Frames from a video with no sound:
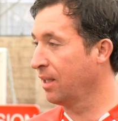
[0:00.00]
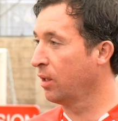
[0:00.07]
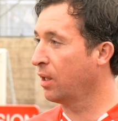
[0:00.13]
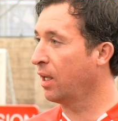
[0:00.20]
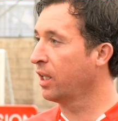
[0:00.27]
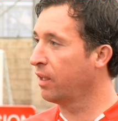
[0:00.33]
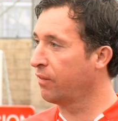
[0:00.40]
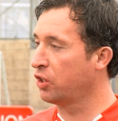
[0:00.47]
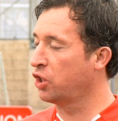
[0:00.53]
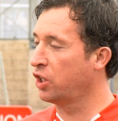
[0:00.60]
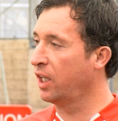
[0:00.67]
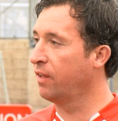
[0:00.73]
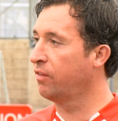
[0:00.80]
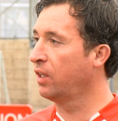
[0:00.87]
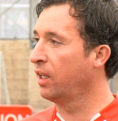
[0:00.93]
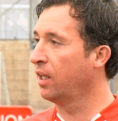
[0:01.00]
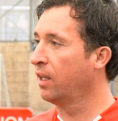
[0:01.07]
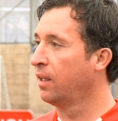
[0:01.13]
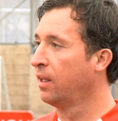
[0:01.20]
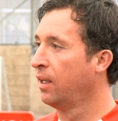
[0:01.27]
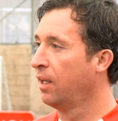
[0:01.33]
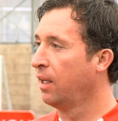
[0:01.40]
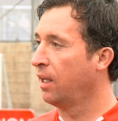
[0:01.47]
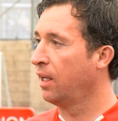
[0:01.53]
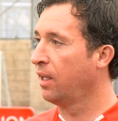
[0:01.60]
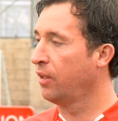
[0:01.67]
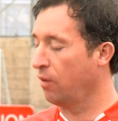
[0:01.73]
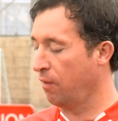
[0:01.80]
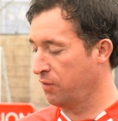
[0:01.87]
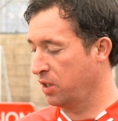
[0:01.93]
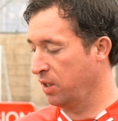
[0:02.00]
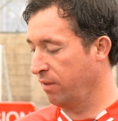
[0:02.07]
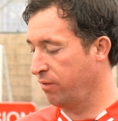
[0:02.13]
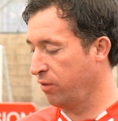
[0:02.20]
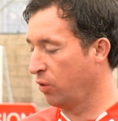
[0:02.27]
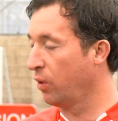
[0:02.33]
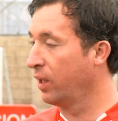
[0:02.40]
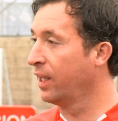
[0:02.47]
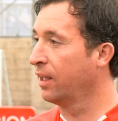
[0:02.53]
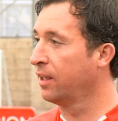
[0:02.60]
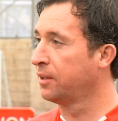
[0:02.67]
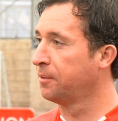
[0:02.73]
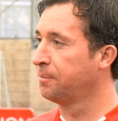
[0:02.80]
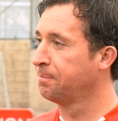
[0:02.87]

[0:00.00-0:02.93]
that you've achieved here, and obviously for England?